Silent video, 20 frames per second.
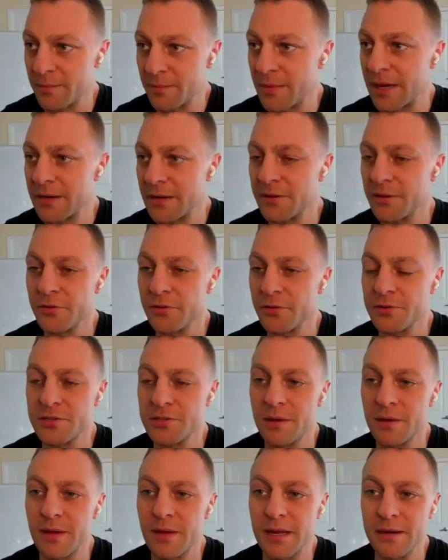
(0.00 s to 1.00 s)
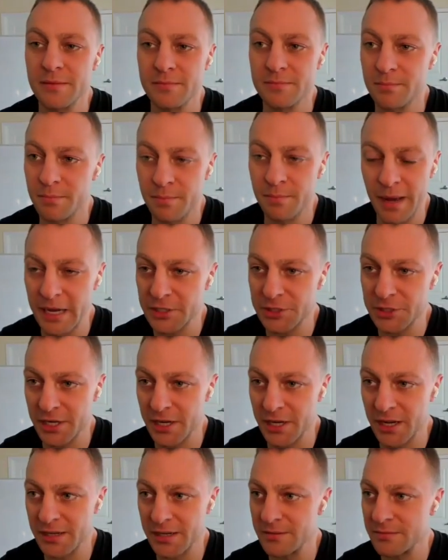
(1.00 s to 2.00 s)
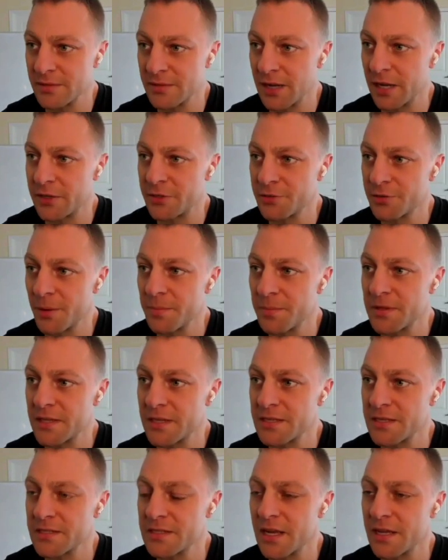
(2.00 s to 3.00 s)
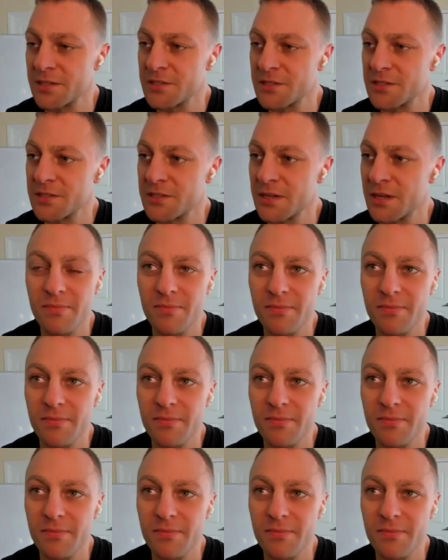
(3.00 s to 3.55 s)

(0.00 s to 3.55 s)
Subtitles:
that I'm not, I'm not bashing on Trump in this sense.